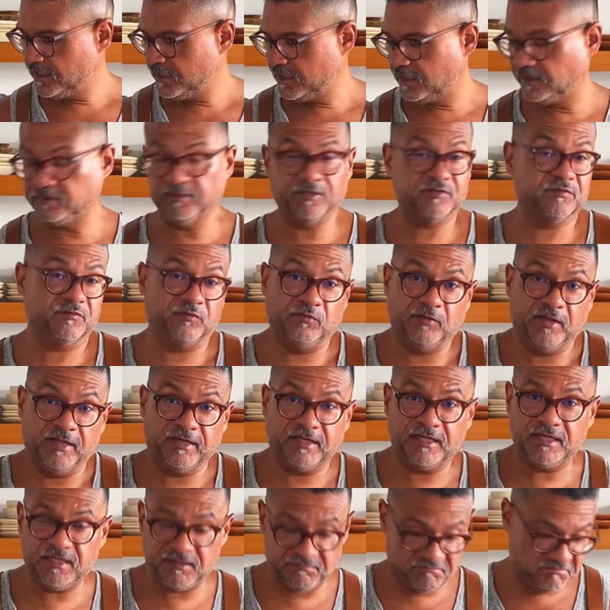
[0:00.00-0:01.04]
unless you like
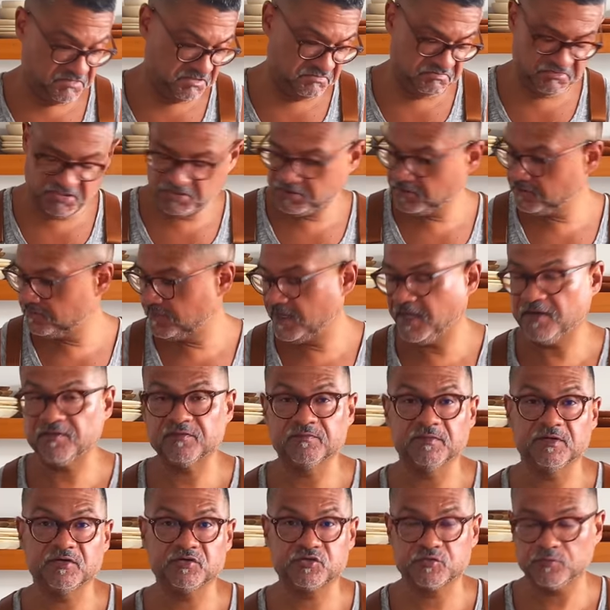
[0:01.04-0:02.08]
heat, and then, you know, as
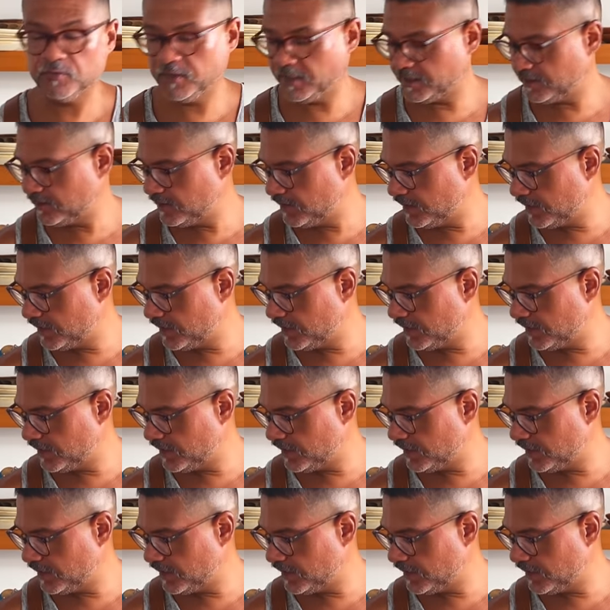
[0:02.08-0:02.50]
many as you want.